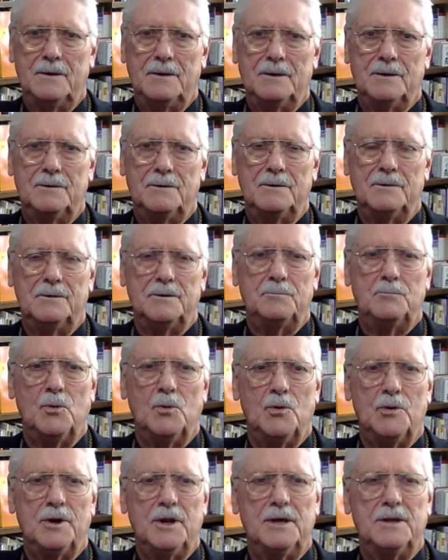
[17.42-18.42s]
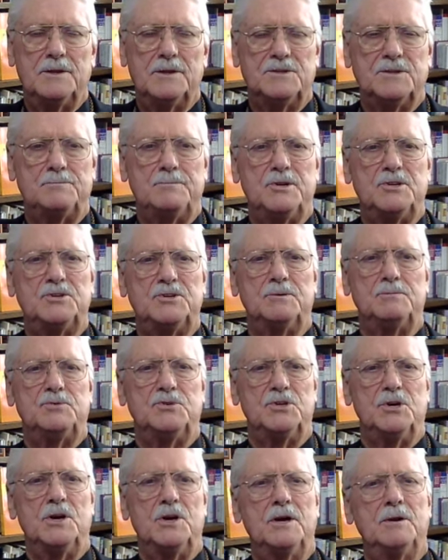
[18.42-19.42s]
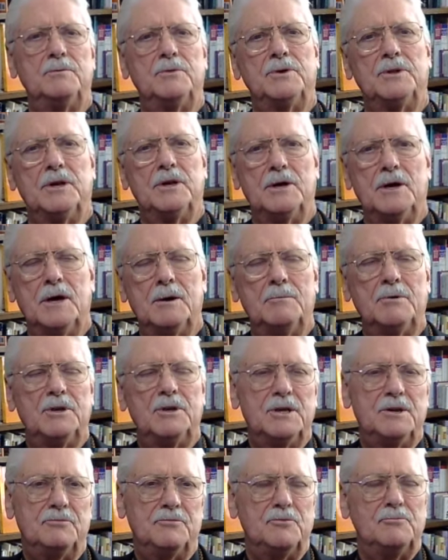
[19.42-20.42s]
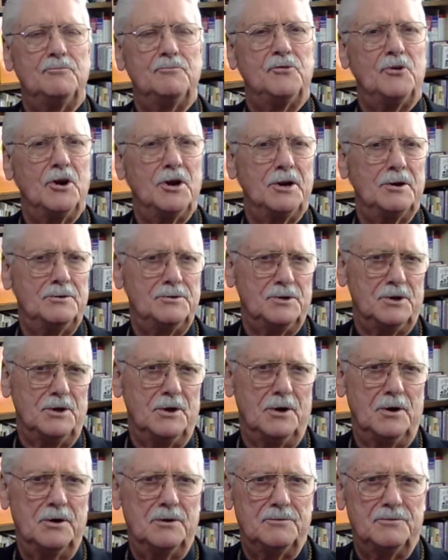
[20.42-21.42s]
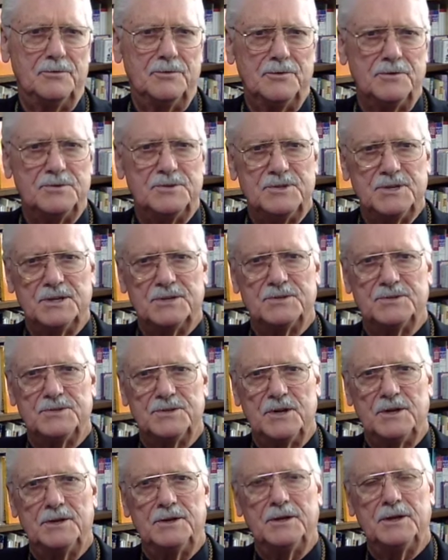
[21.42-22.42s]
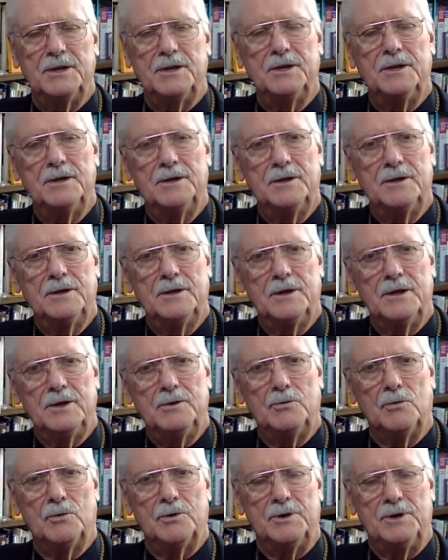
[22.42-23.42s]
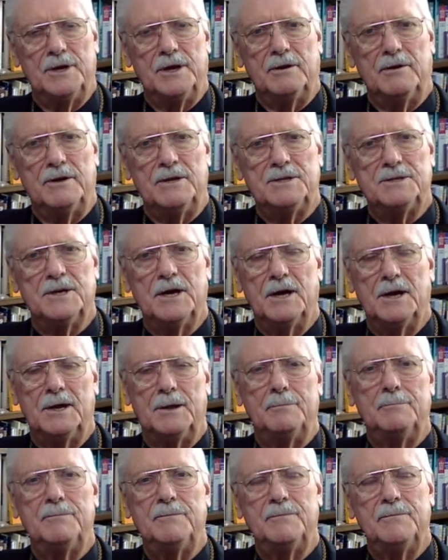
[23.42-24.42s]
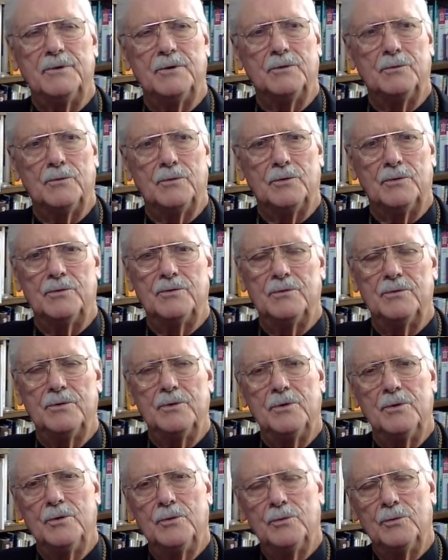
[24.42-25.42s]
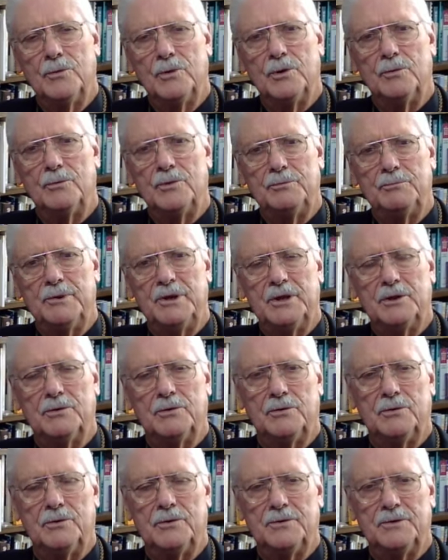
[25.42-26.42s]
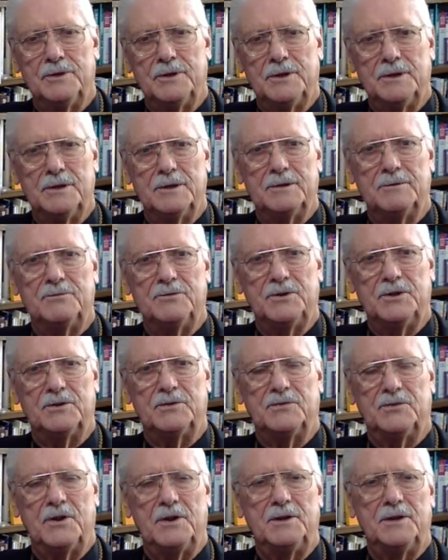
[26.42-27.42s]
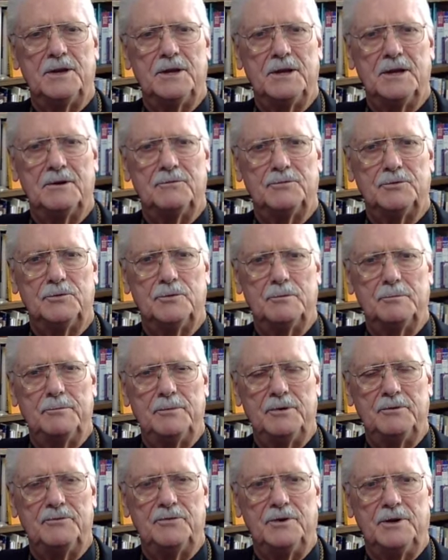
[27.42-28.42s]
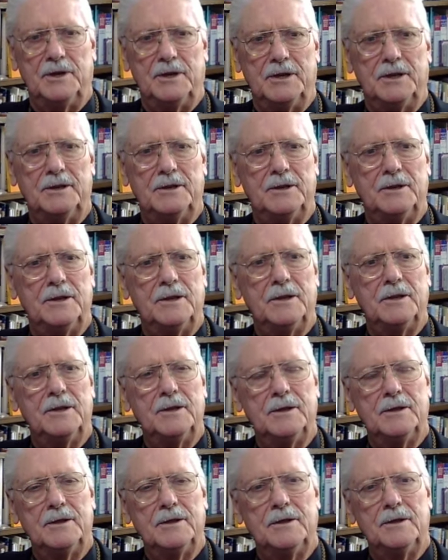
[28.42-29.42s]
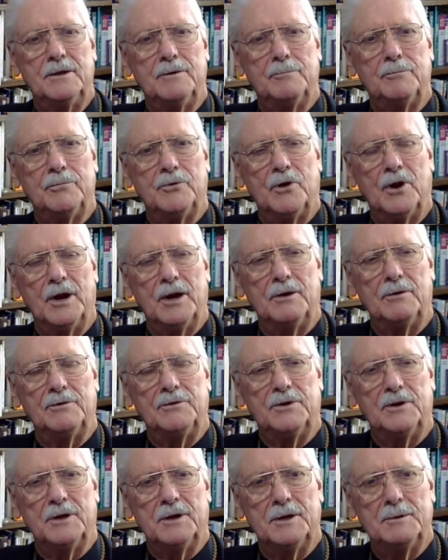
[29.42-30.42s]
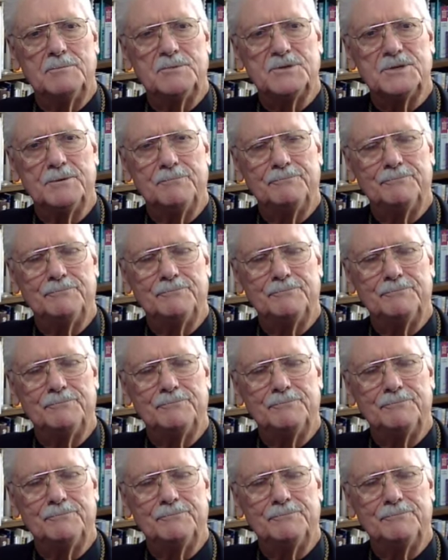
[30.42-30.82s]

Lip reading: Good morning, this is Bishop John with a homily from Friar Doc for the sixth Sunday in Ordinary Time, or what would be called the sixth Sunday after Epiphany in prior times.